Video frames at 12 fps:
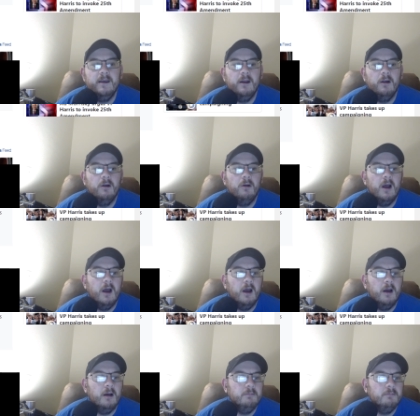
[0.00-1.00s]
here
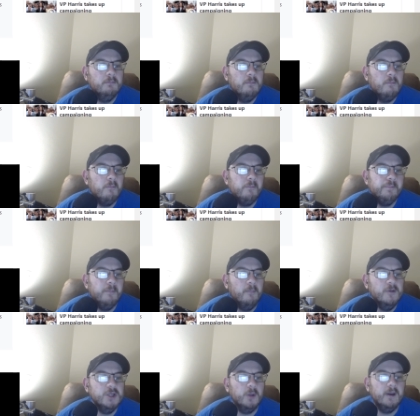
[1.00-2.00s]
uh,
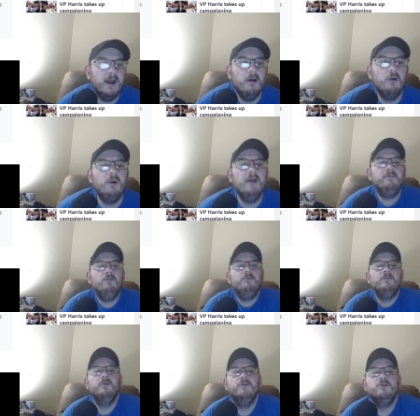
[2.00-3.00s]
Jill and I are grateful
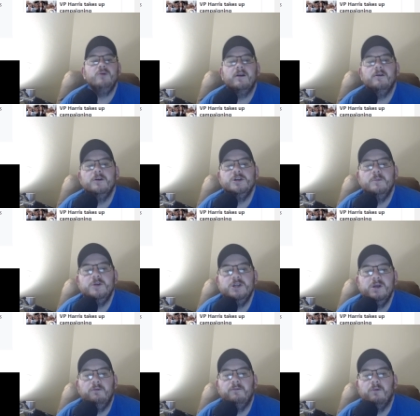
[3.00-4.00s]
to the director, Kim
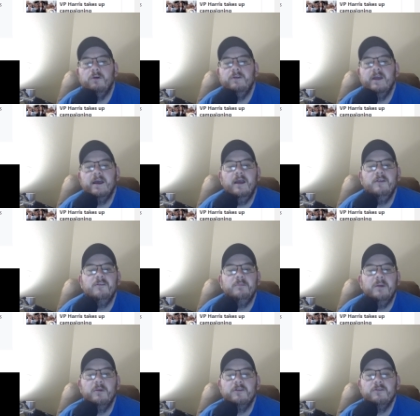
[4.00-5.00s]
Cheatle, for her decades of
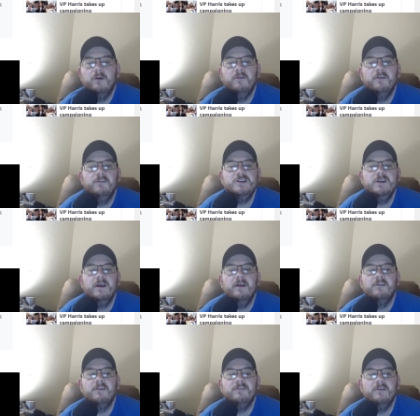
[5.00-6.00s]
public service. She
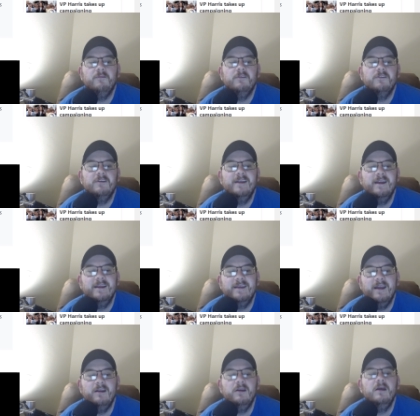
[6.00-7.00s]
has selflessly
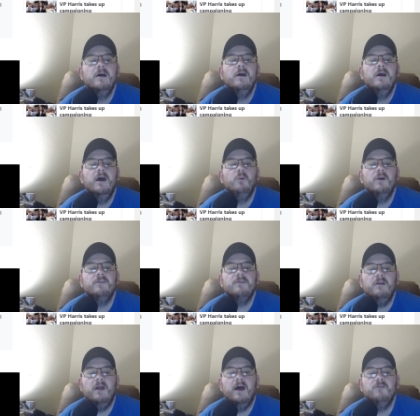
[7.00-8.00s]
dedicated and risked
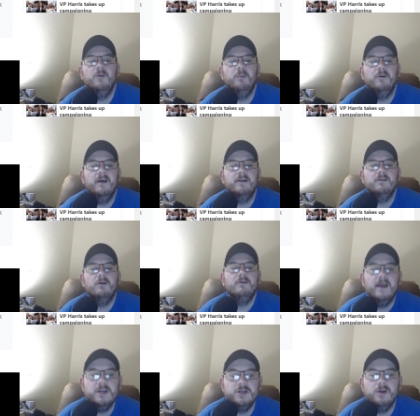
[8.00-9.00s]
her life to protect our
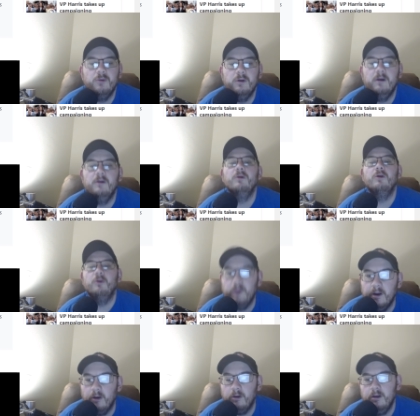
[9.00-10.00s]
nation throughout her
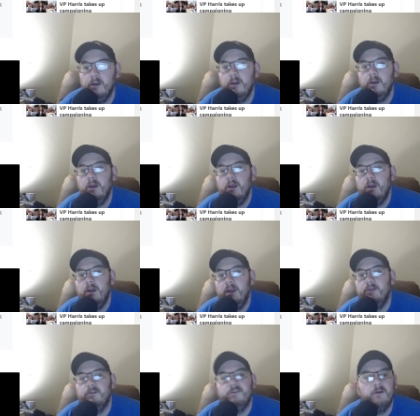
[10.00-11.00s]
career
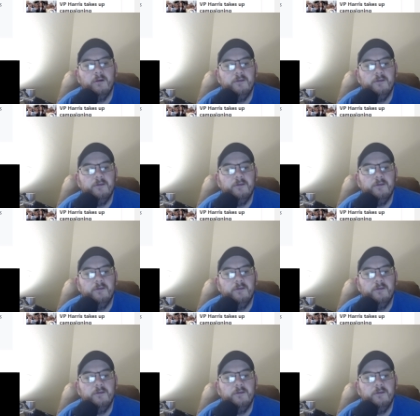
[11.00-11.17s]
in the Secret